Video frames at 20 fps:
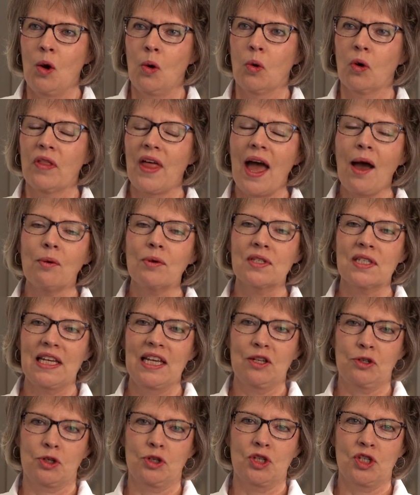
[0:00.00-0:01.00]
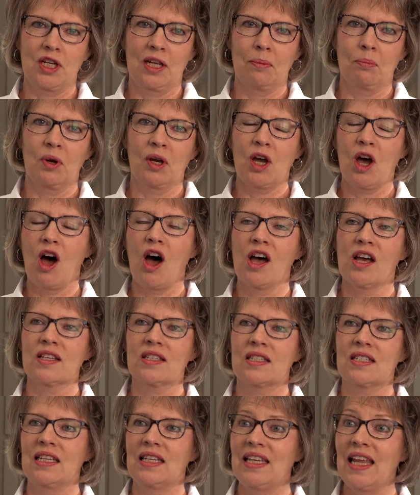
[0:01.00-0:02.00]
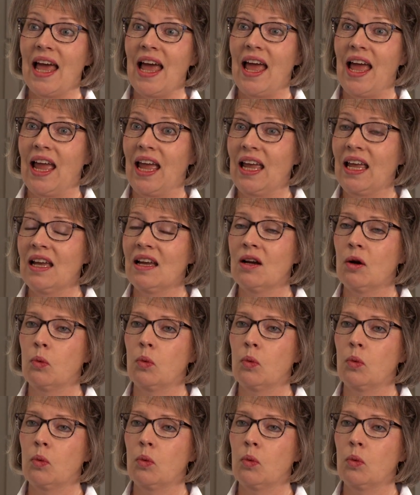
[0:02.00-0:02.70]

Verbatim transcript: Well, that was interesting because today